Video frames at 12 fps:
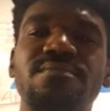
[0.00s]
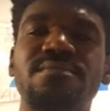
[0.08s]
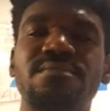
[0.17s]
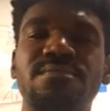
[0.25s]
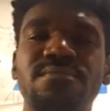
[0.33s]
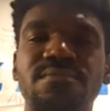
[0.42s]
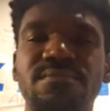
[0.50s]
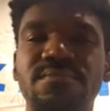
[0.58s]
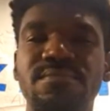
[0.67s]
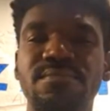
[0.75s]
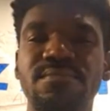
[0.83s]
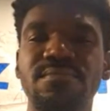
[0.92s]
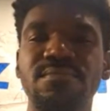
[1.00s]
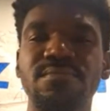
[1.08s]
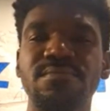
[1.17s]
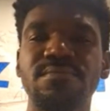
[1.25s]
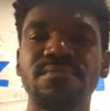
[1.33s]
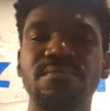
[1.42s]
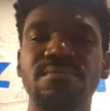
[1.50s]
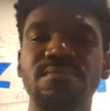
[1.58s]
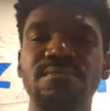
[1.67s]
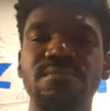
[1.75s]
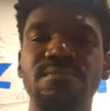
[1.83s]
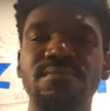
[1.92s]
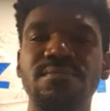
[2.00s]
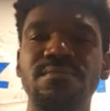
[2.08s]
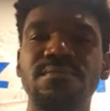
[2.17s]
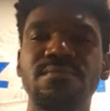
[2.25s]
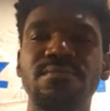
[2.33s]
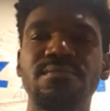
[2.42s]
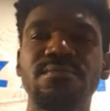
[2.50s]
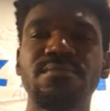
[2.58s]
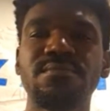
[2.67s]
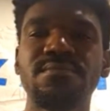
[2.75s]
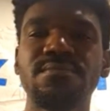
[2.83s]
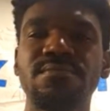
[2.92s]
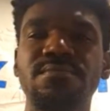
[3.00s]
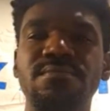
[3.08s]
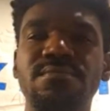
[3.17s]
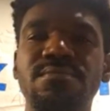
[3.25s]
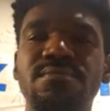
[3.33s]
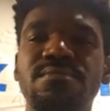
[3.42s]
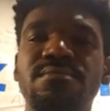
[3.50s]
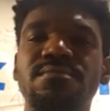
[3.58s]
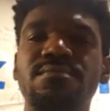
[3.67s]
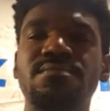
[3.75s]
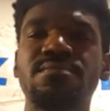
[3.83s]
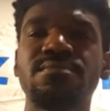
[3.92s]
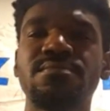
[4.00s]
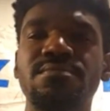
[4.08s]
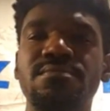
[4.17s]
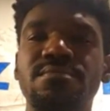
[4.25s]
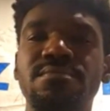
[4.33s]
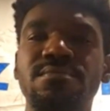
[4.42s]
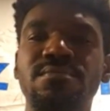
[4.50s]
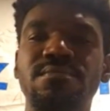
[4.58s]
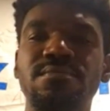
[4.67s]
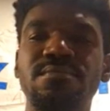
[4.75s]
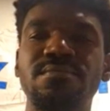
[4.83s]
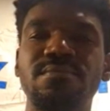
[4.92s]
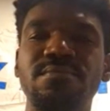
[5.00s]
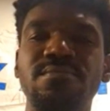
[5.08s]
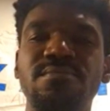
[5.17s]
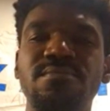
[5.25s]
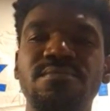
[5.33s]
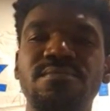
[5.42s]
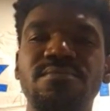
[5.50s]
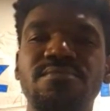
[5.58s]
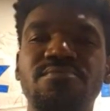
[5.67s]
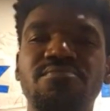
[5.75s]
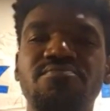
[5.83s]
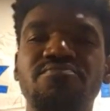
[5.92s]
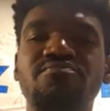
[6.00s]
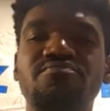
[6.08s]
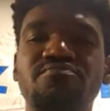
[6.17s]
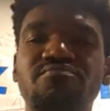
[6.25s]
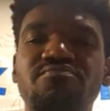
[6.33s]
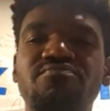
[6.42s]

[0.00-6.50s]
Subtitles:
[no speech]